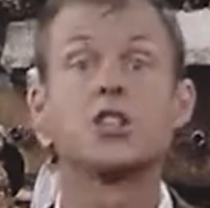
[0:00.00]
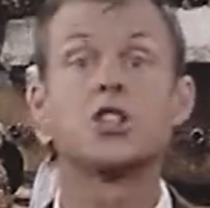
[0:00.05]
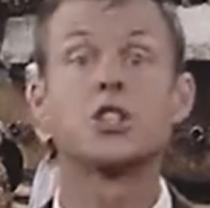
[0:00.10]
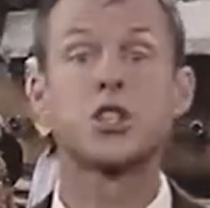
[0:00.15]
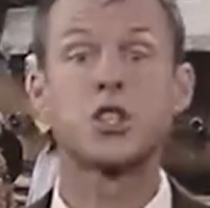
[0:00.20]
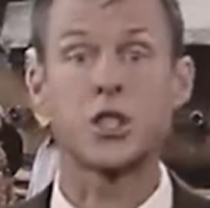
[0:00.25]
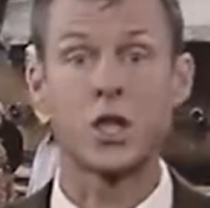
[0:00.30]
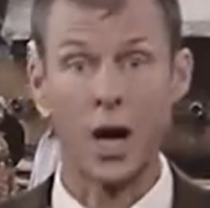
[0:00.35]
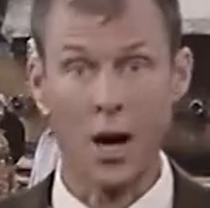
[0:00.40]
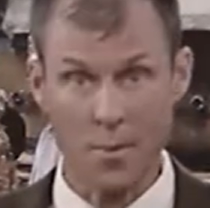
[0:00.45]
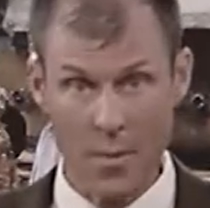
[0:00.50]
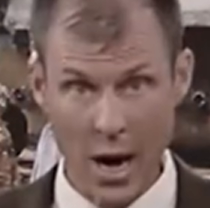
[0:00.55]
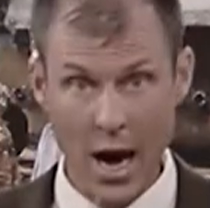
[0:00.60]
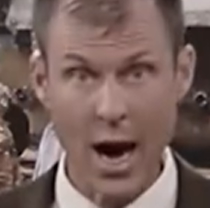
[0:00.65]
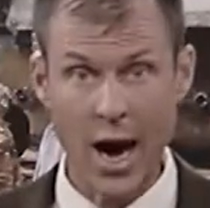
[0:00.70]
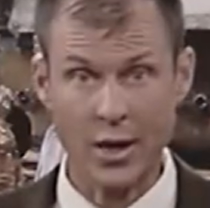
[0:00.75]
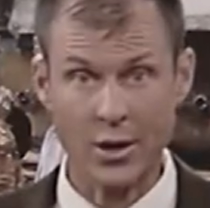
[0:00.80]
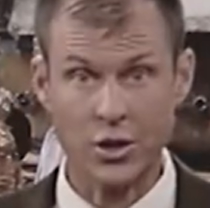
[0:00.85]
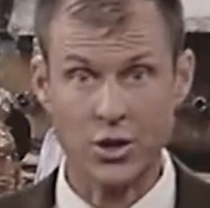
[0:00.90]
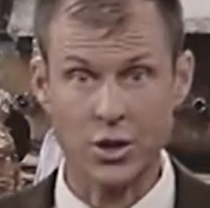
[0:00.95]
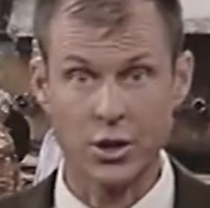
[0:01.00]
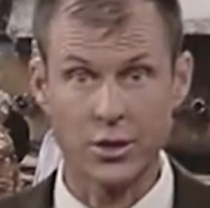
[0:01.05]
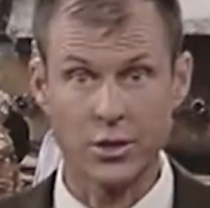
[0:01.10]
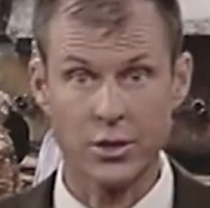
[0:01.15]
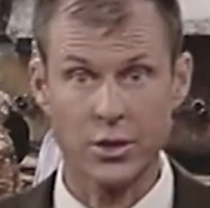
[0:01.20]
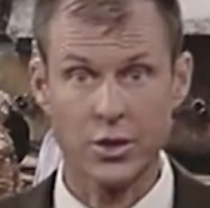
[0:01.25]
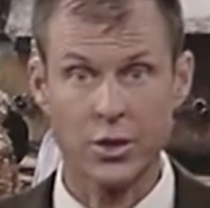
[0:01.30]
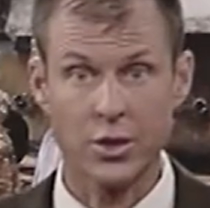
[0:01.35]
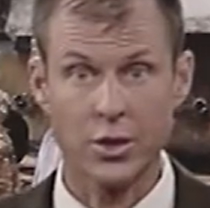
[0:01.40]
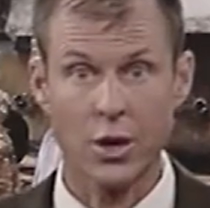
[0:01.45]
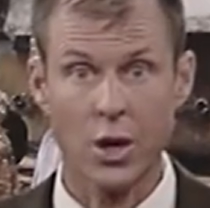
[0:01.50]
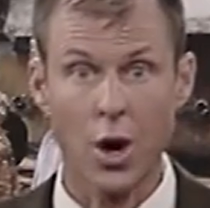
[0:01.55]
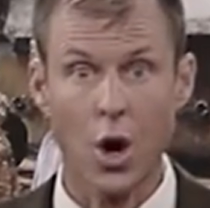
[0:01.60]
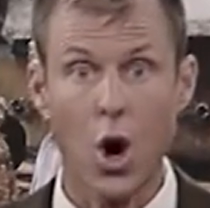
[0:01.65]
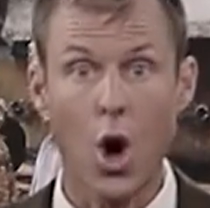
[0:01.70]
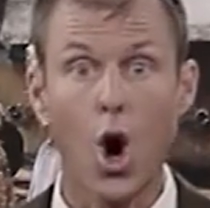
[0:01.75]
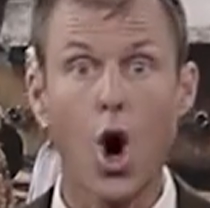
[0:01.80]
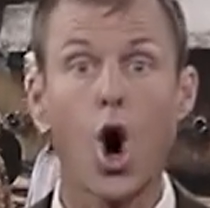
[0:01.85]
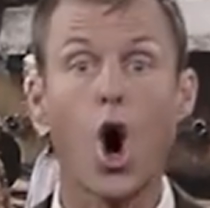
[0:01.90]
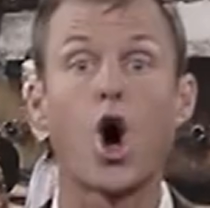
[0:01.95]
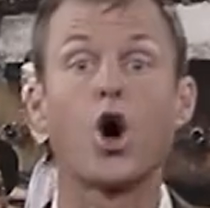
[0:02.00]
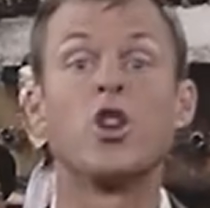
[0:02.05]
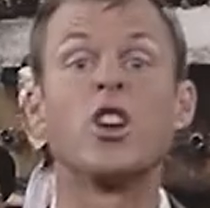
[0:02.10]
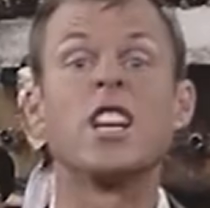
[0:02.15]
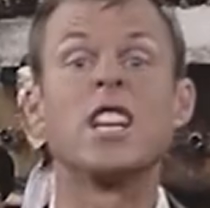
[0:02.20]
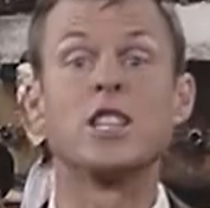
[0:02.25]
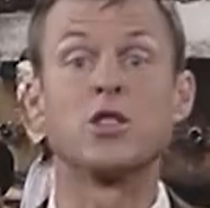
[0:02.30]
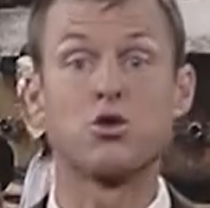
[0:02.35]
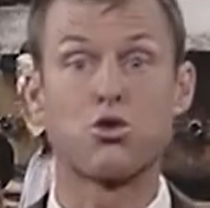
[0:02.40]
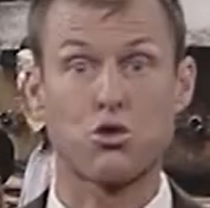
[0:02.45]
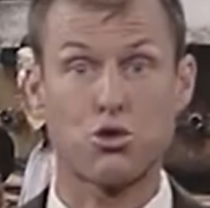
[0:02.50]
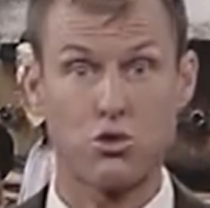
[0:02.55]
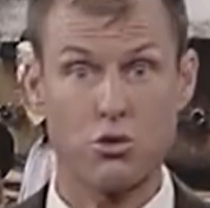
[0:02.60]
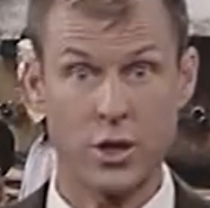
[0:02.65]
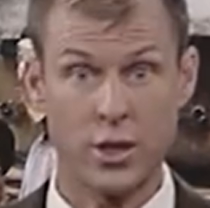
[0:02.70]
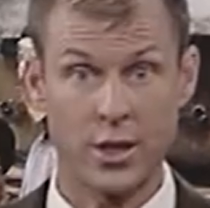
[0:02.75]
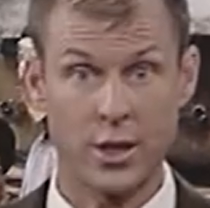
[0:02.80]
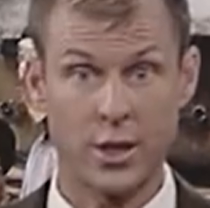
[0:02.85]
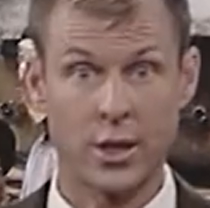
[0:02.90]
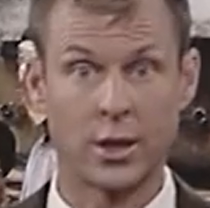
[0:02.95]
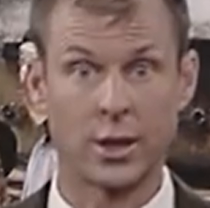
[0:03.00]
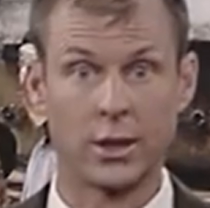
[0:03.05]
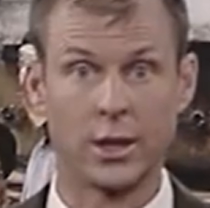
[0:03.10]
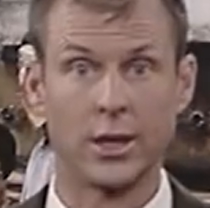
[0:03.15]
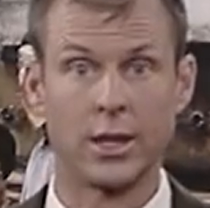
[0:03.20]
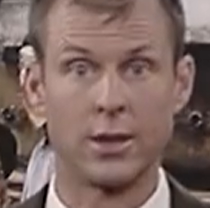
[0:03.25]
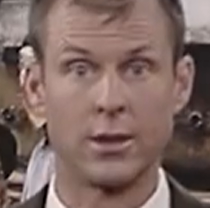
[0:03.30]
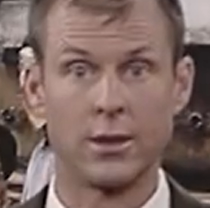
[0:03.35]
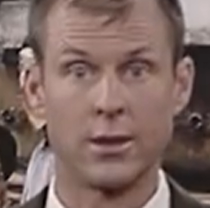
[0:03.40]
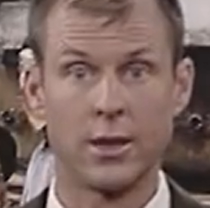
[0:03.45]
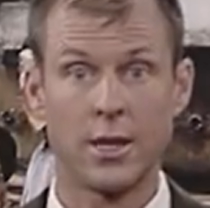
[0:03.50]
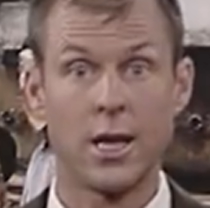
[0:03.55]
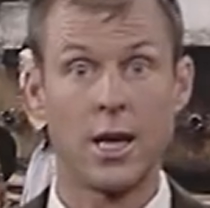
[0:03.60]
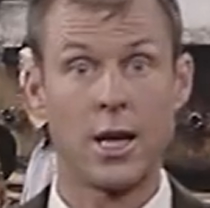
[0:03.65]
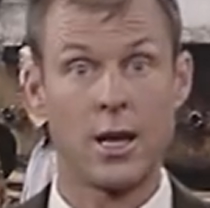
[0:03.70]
Some actions are intrinsically,